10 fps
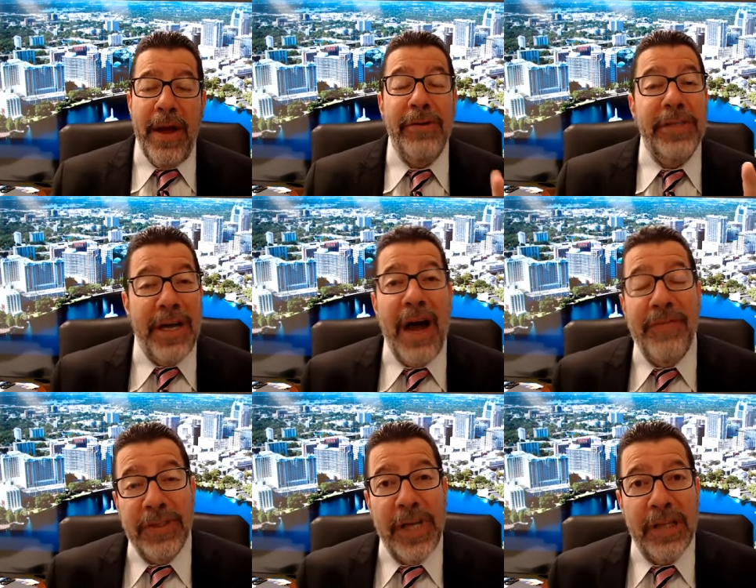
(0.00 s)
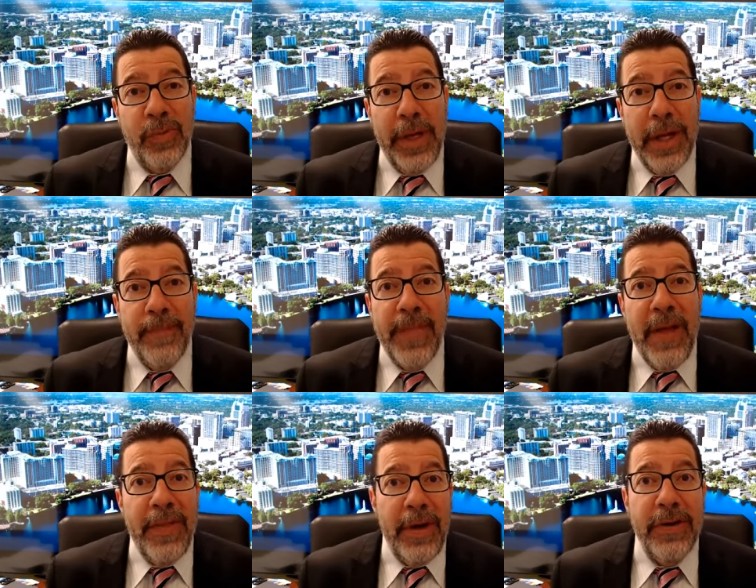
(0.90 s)
I was at a conference last week
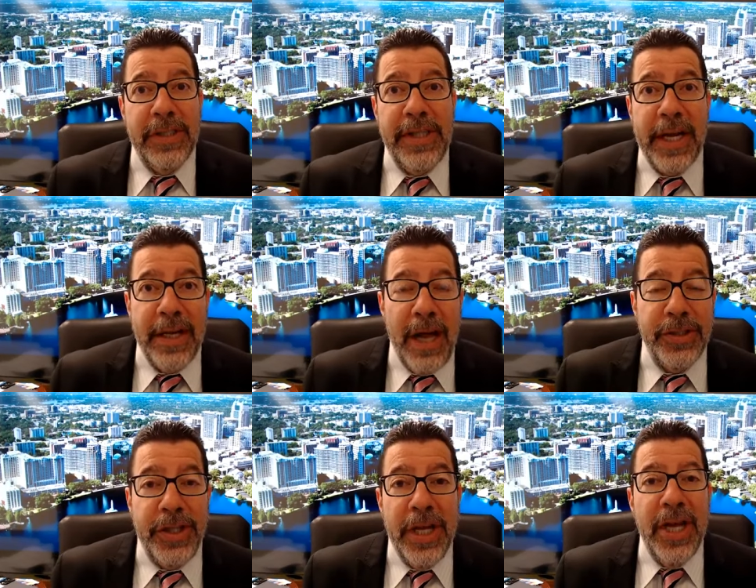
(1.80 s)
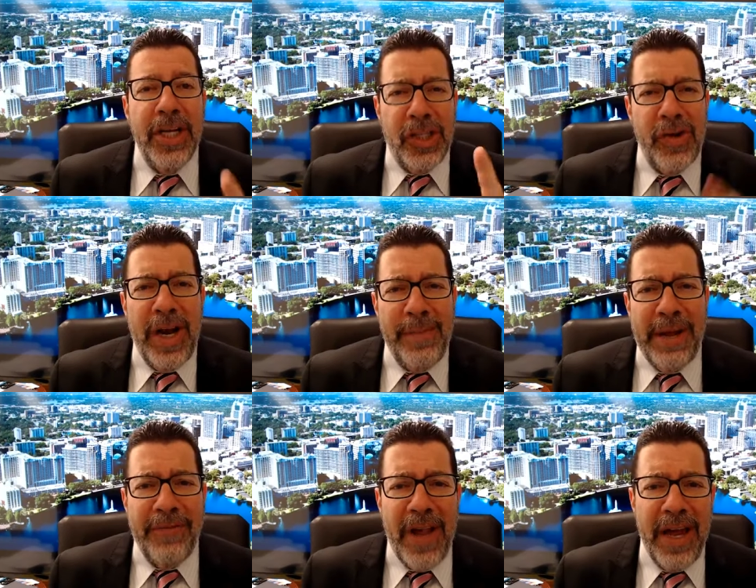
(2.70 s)
and there's technology trying to
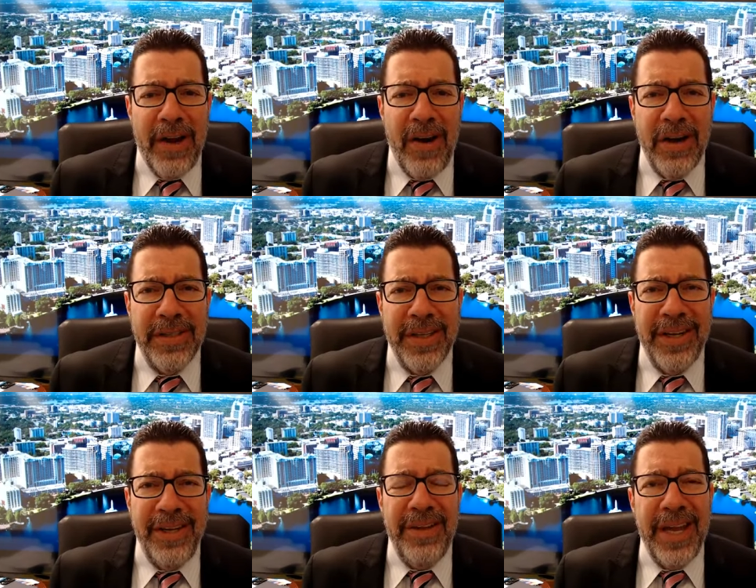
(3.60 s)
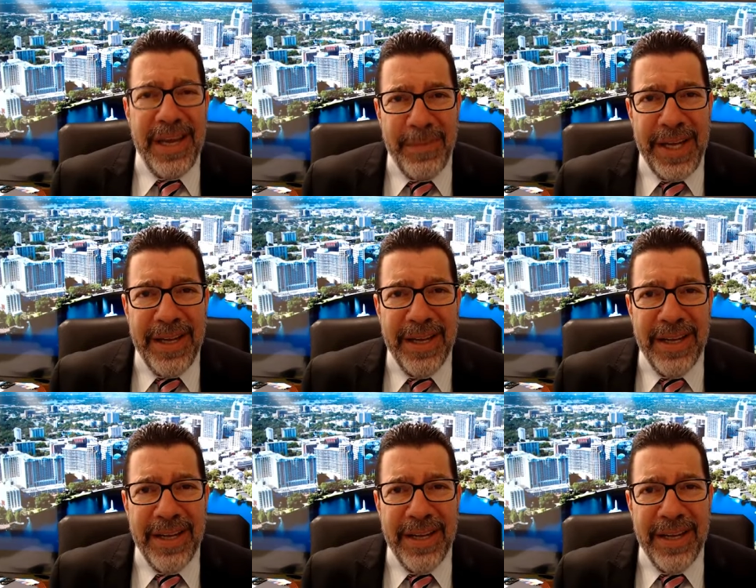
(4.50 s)
make flying cars. Are you kidding me?